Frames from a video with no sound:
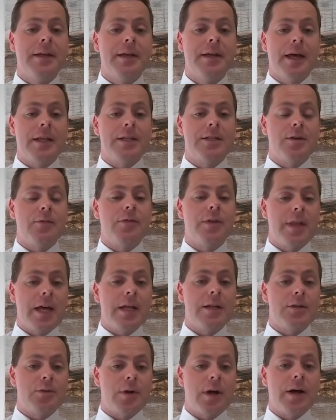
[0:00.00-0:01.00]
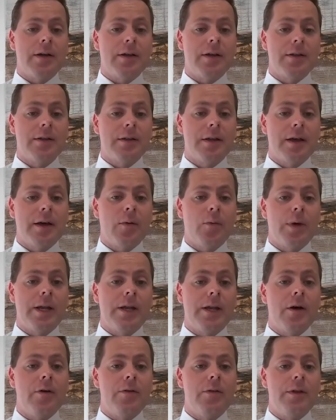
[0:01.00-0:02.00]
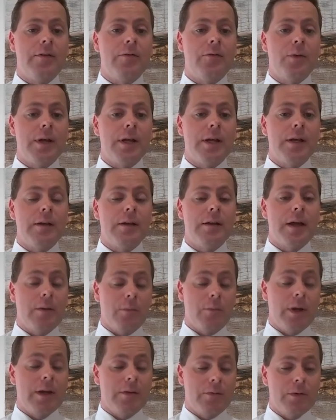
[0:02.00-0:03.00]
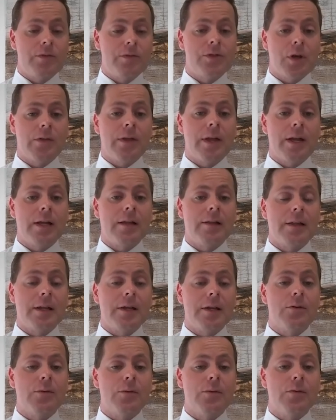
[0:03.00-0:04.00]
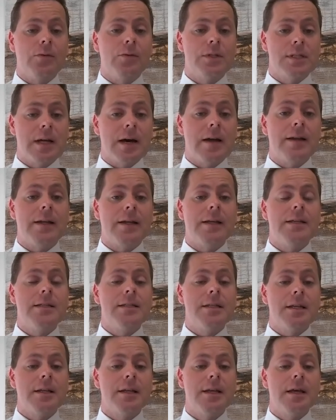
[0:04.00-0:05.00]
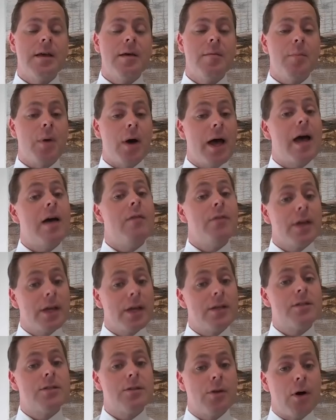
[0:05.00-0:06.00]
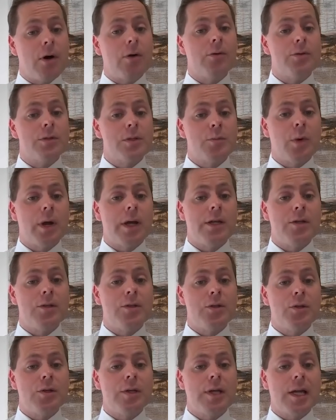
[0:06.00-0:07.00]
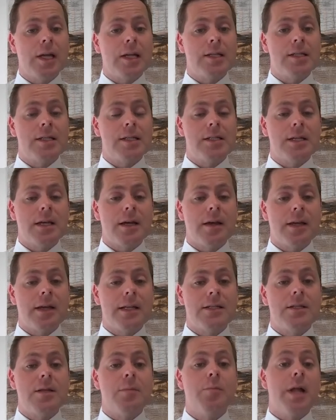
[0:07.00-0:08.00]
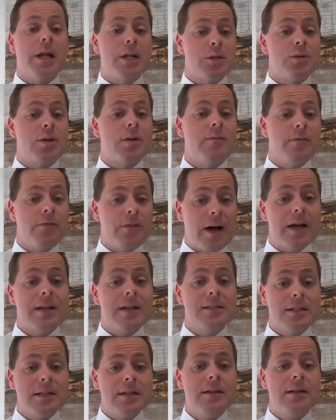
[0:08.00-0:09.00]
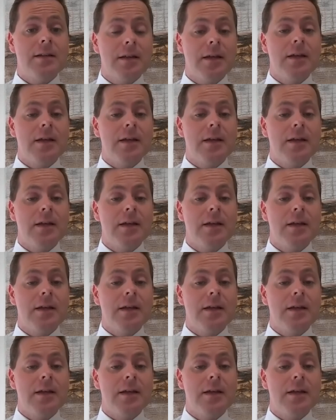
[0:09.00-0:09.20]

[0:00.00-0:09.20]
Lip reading: And so for that drug, we know that we've shown that in clinical studies, that by having it as an oral spray, you do get it into the bloodstream faster.